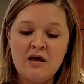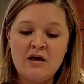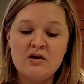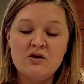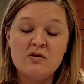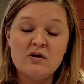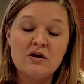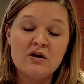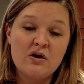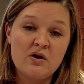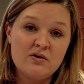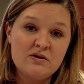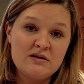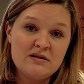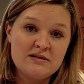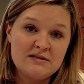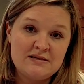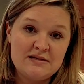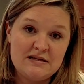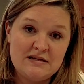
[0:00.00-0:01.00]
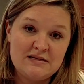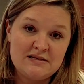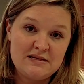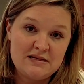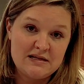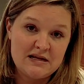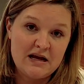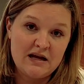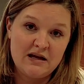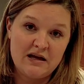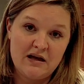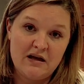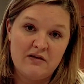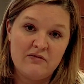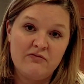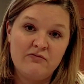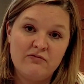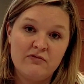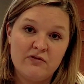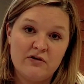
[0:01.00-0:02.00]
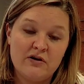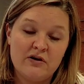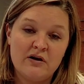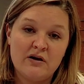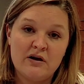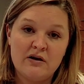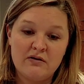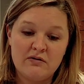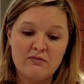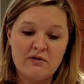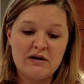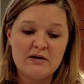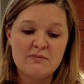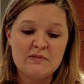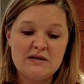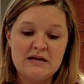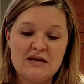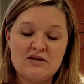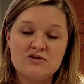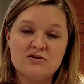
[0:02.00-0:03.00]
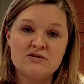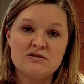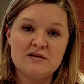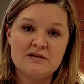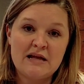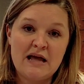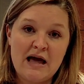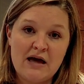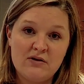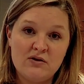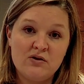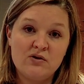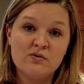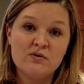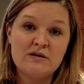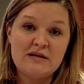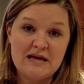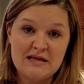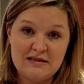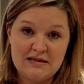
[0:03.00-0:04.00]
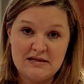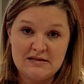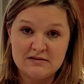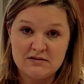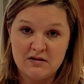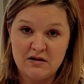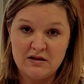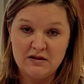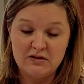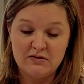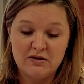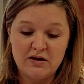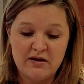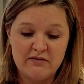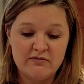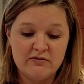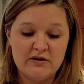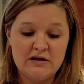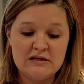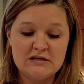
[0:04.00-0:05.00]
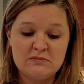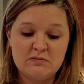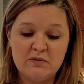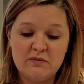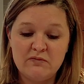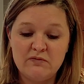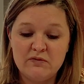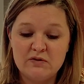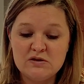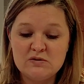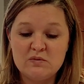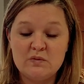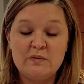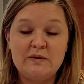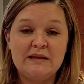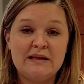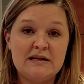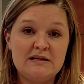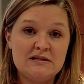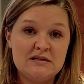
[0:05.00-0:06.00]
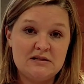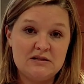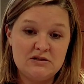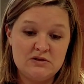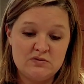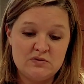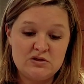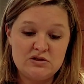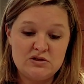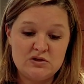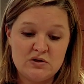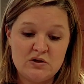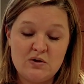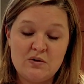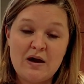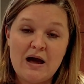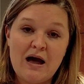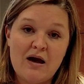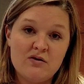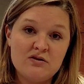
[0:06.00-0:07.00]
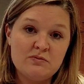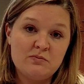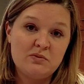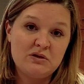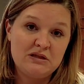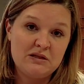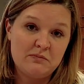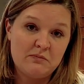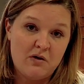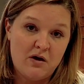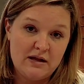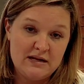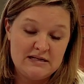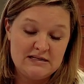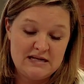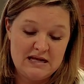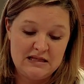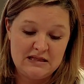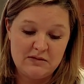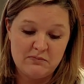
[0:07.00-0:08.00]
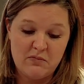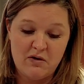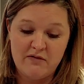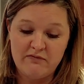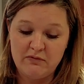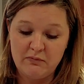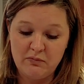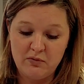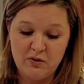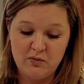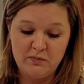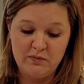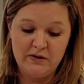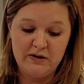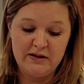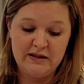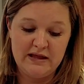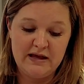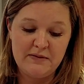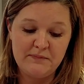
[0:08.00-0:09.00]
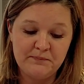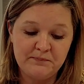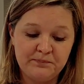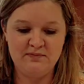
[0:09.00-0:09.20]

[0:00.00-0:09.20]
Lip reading: You can go to cdc.gov for recommendations on how to create these cloth coverings, but first what we'd like to do is show you how to put them on and take them off appropriately.